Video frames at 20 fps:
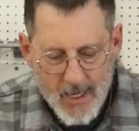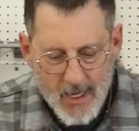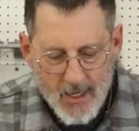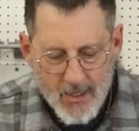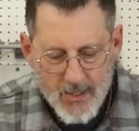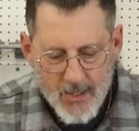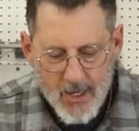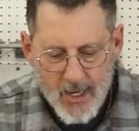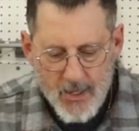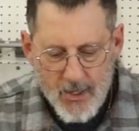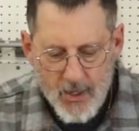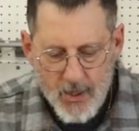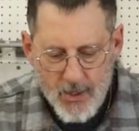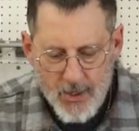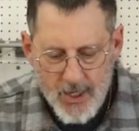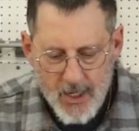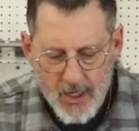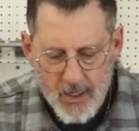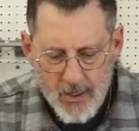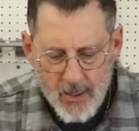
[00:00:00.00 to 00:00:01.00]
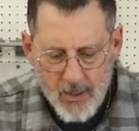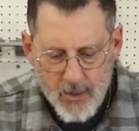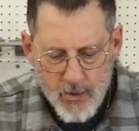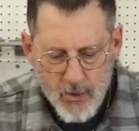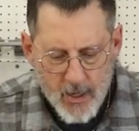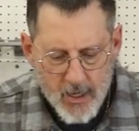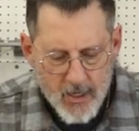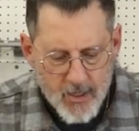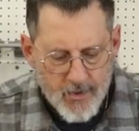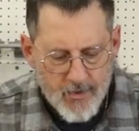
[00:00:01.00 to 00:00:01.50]
He said, You didn't
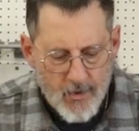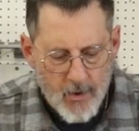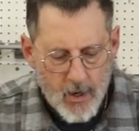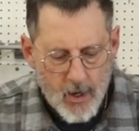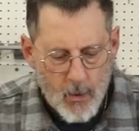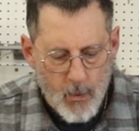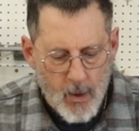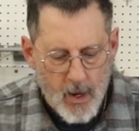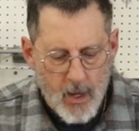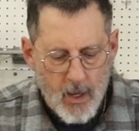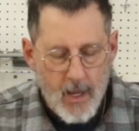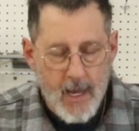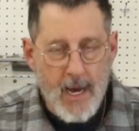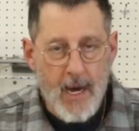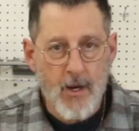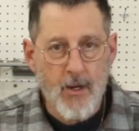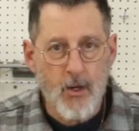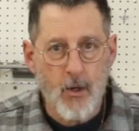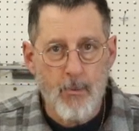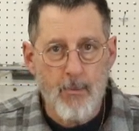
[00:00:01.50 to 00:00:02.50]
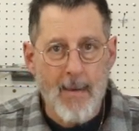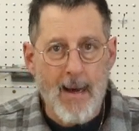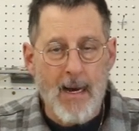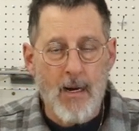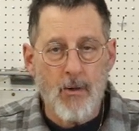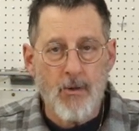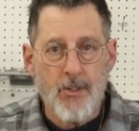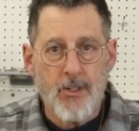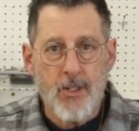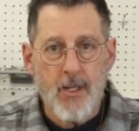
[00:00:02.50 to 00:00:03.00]
address very well how you
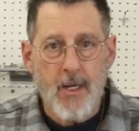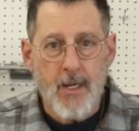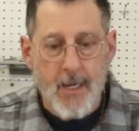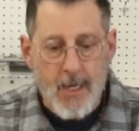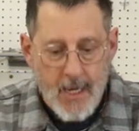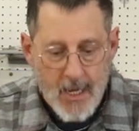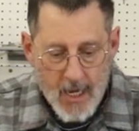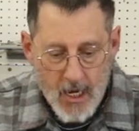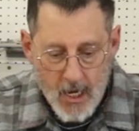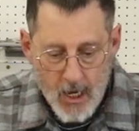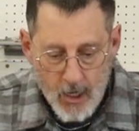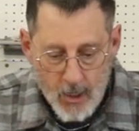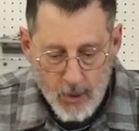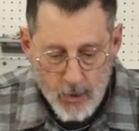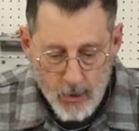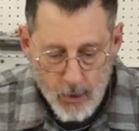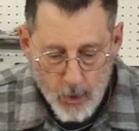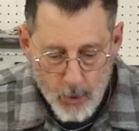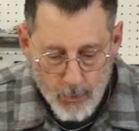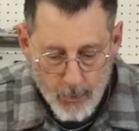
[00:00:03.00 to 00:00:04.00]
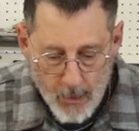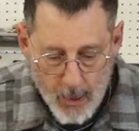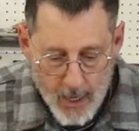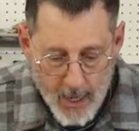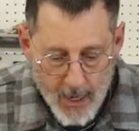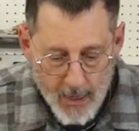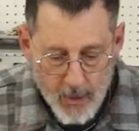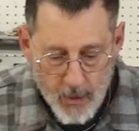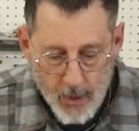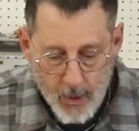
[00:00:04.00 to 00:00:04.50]
mount a glue
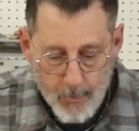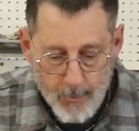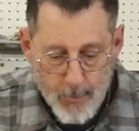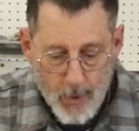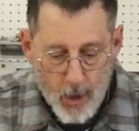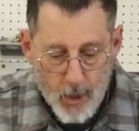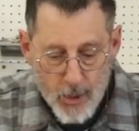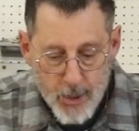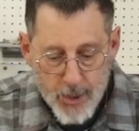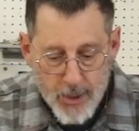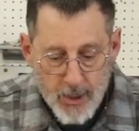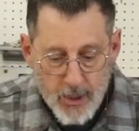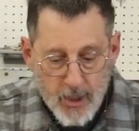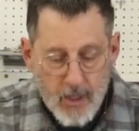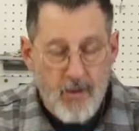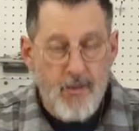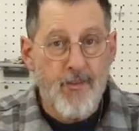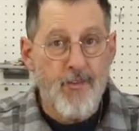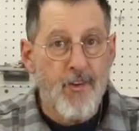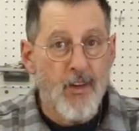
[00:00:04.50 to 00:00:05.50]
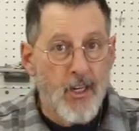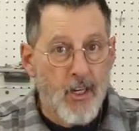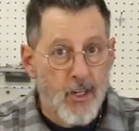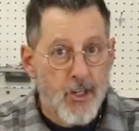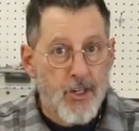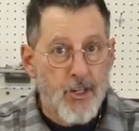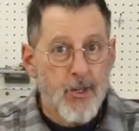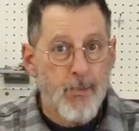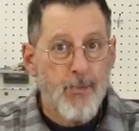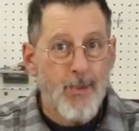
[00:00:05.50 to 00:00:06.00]
block on a partially
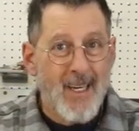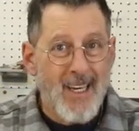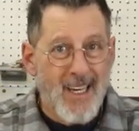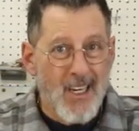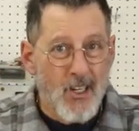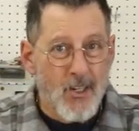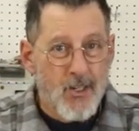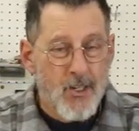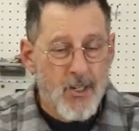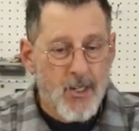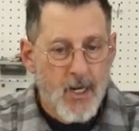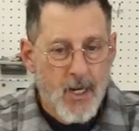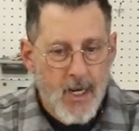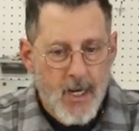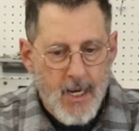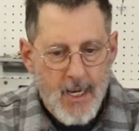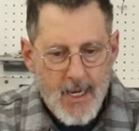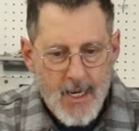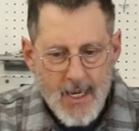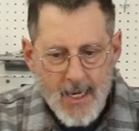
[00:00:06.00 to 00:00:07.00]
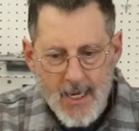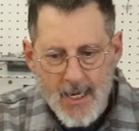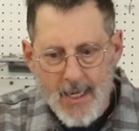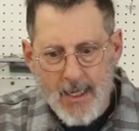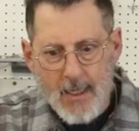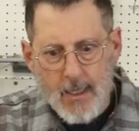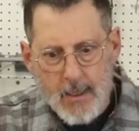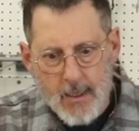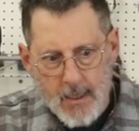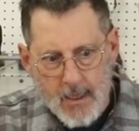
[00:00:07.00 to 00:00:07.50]
finished piece.
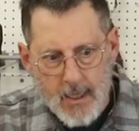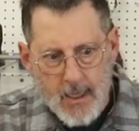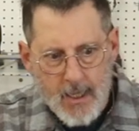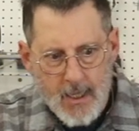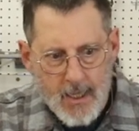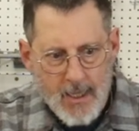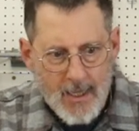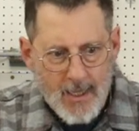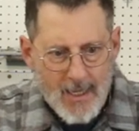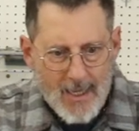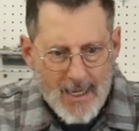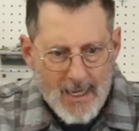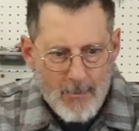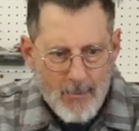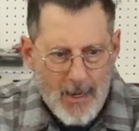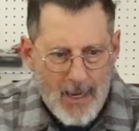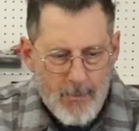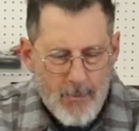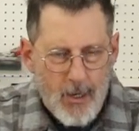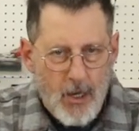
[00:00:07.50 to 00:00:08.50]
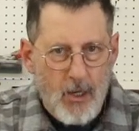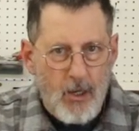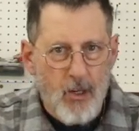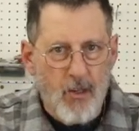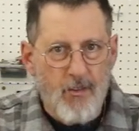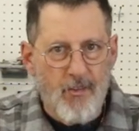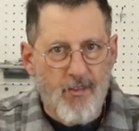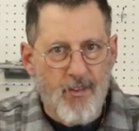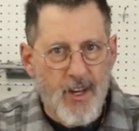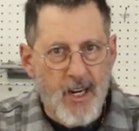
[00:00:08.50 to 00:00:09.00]
And that might be a
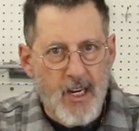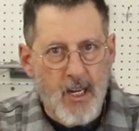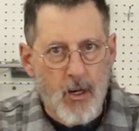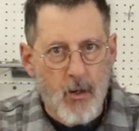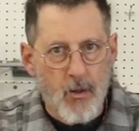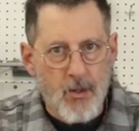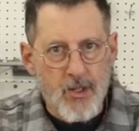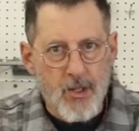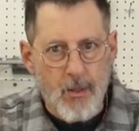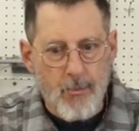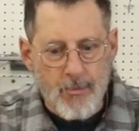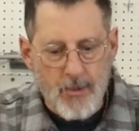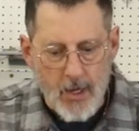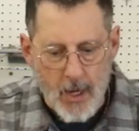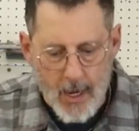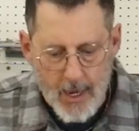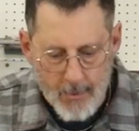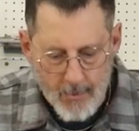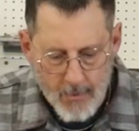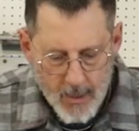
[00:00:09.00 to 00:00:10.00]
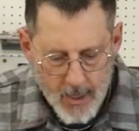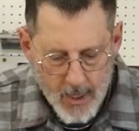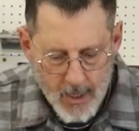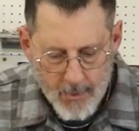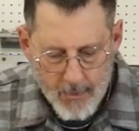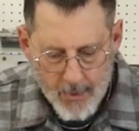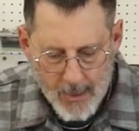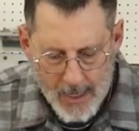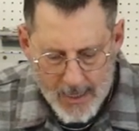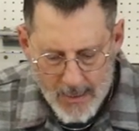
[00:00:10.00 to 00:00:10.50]
good video sometime,
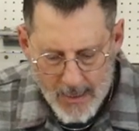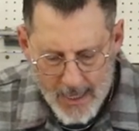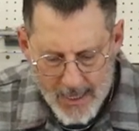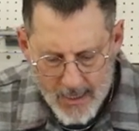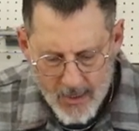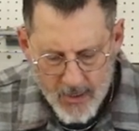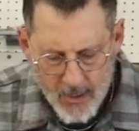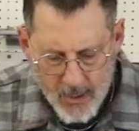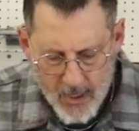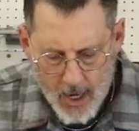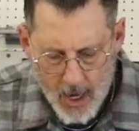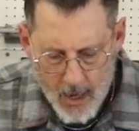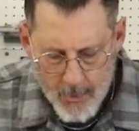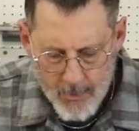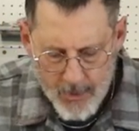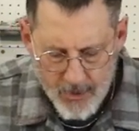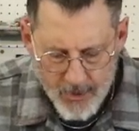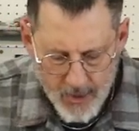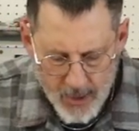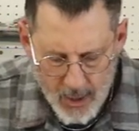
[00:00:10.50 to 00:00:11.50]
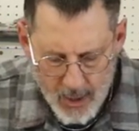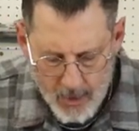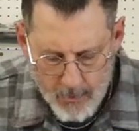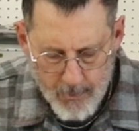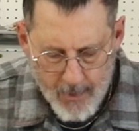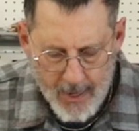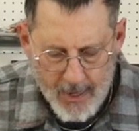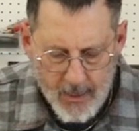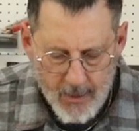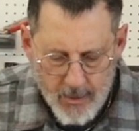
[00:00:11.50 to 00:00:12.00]
but I like the comment that he
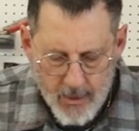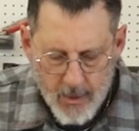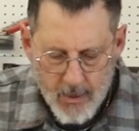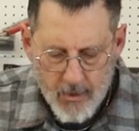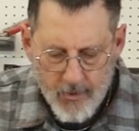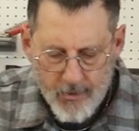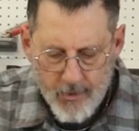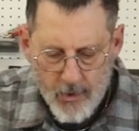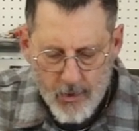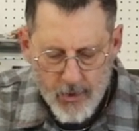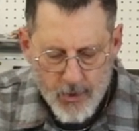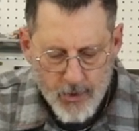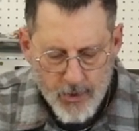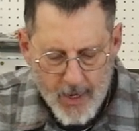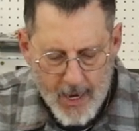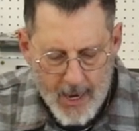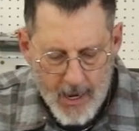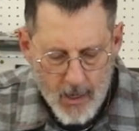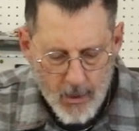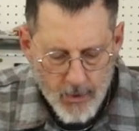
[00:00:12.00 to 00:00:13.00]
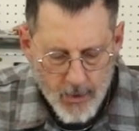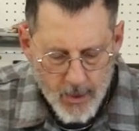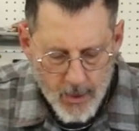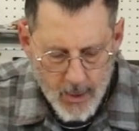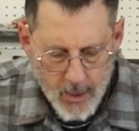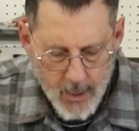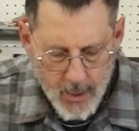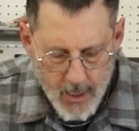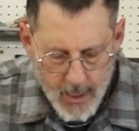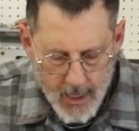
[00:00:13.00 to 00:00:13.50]
made further
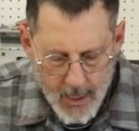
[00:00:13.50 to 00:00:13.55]
down.